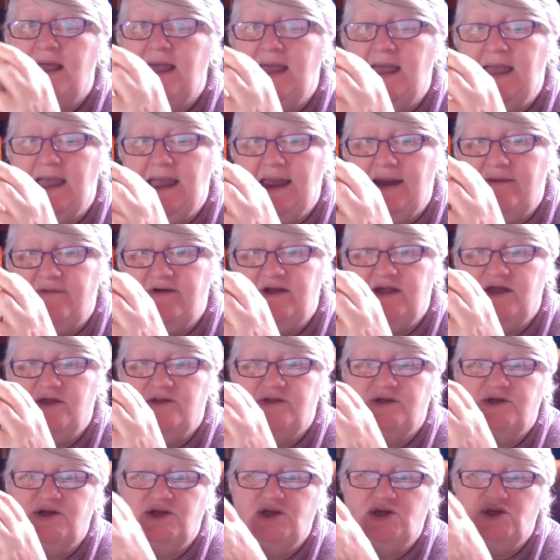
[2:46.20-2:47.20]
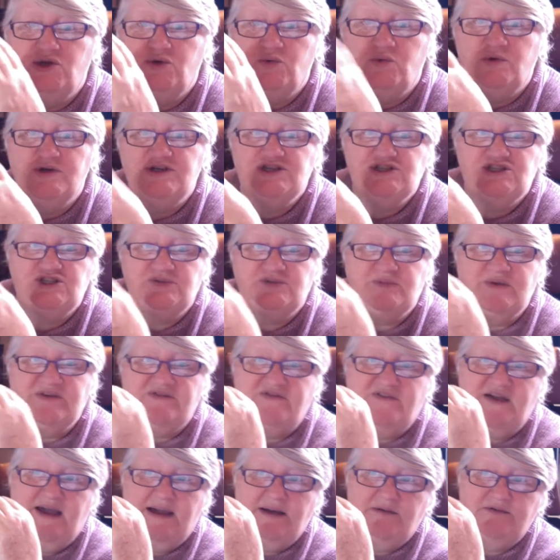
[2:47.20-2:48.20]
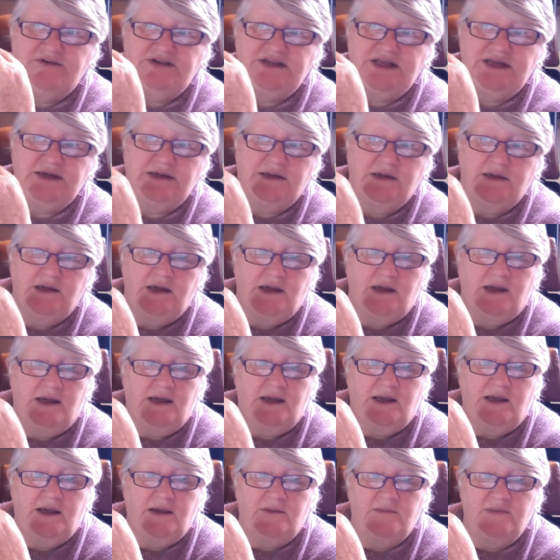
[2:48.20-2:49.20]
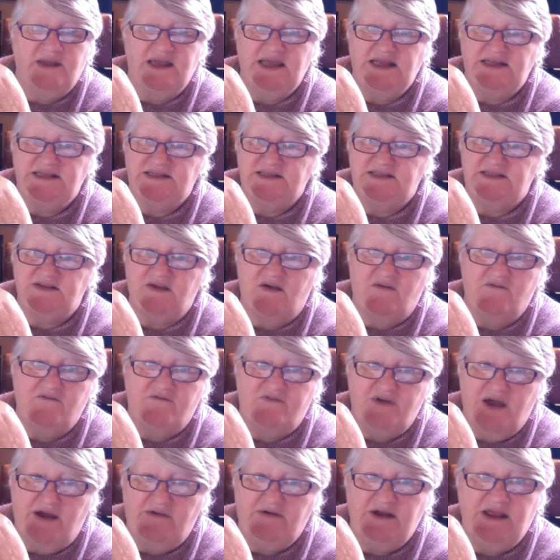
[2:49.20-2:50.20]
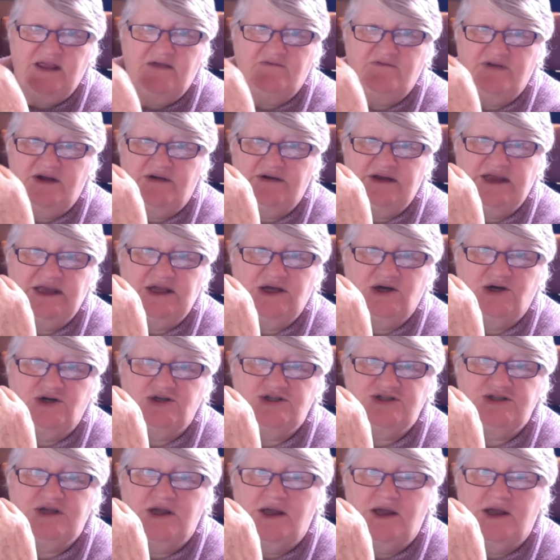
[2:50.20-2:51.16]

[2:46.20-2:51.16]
area that you wish to be found in. It's very, very good.